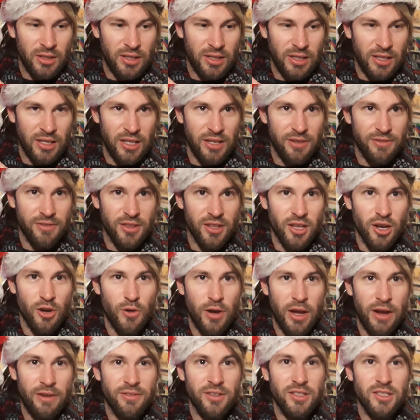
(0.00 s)
even though
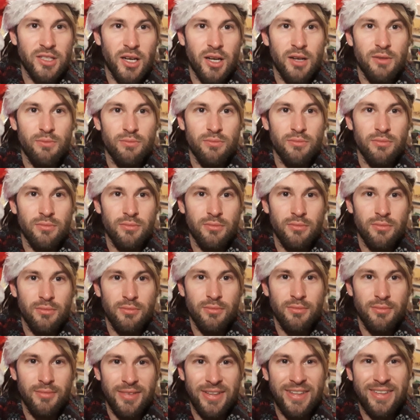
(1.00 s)
every time
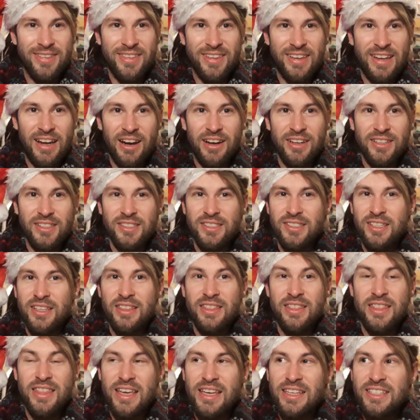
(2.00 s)
the character said
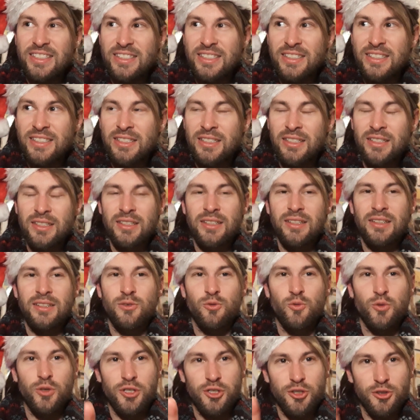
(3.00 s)
this,
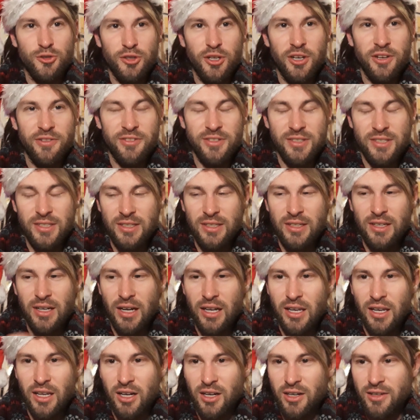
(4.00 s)
which you'll know if you see it, I
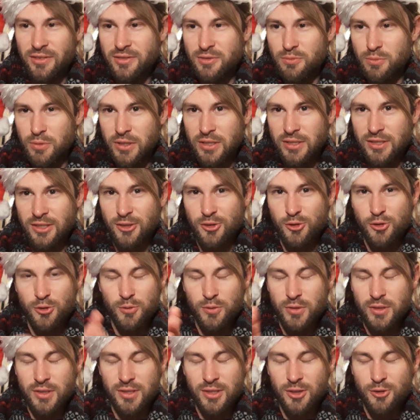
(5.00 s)
laughed because I thought it
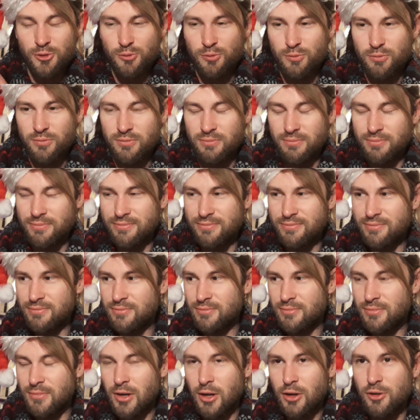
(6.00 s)
was so
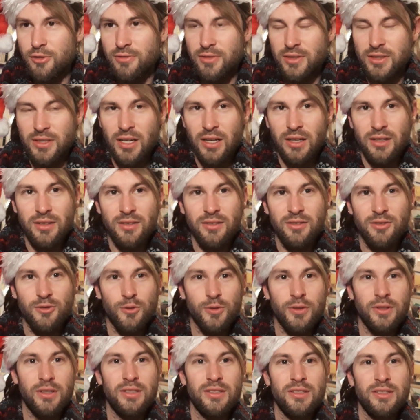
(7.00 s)
overdone the
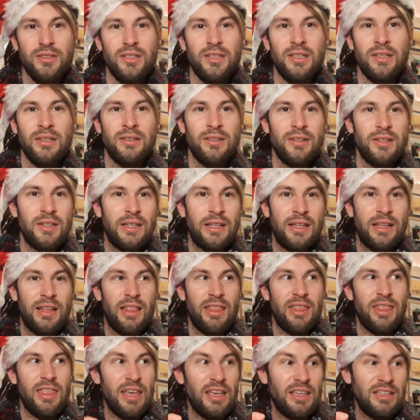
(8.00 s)
way they did that.
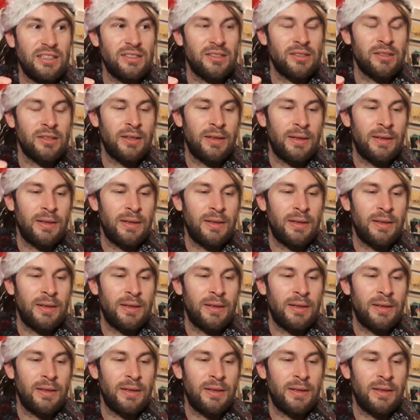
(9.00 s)
This.